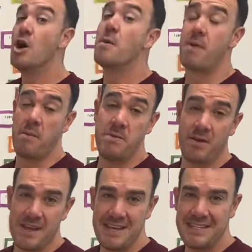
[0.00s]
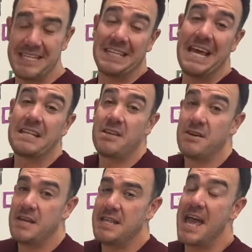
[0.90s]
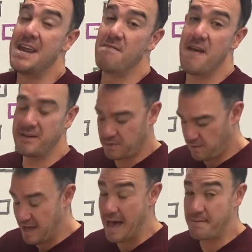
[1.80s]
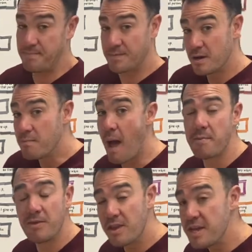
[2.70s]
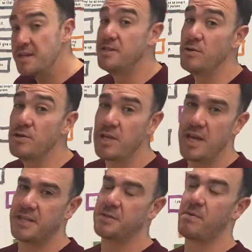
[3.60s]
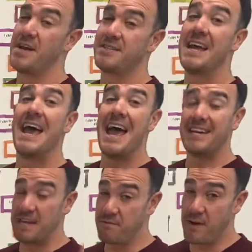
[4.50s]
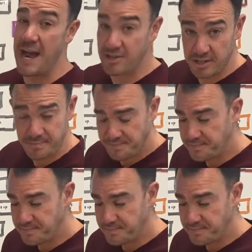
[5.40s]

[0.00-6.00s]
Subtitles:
Probability is the likelihood that an event will happen. Probability is usually expressed as a fraction